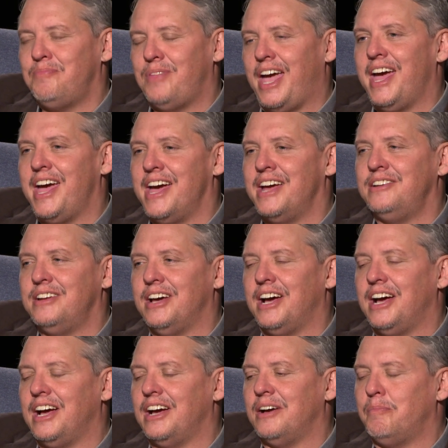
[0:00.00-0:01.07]
And
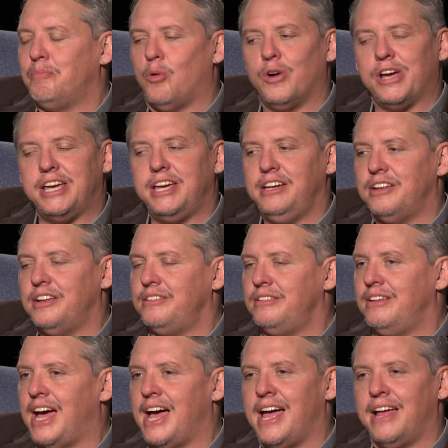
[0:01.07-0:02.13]
boy, he did
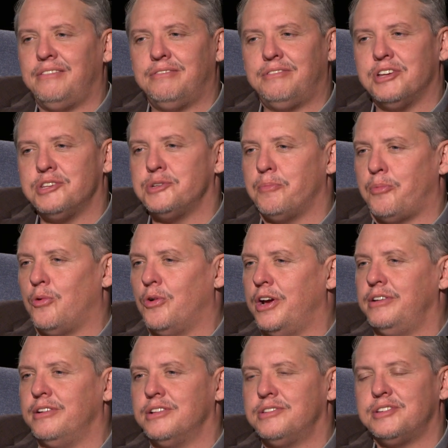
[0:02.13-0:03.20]
not
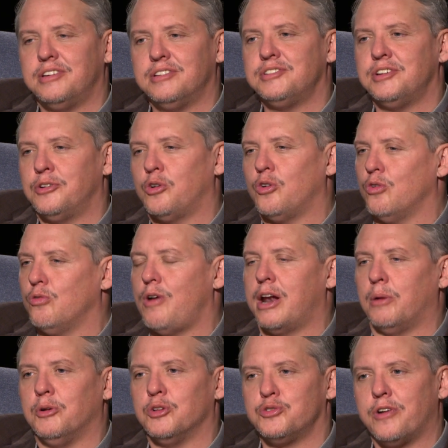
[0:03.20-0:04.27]
disappoint. It's an
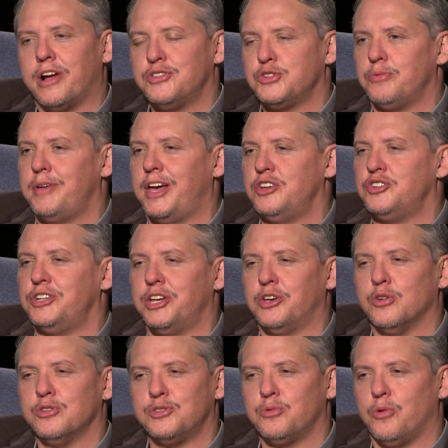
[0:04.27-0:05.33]
incredible transformation he
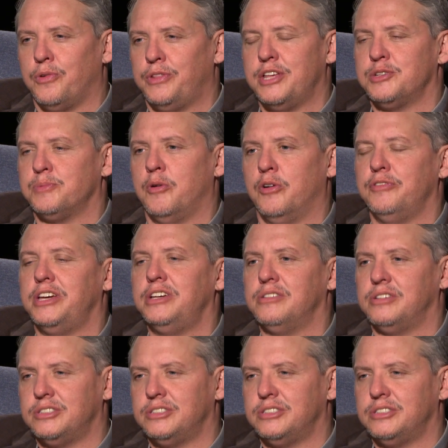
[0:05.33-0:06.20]
goes through in this movie.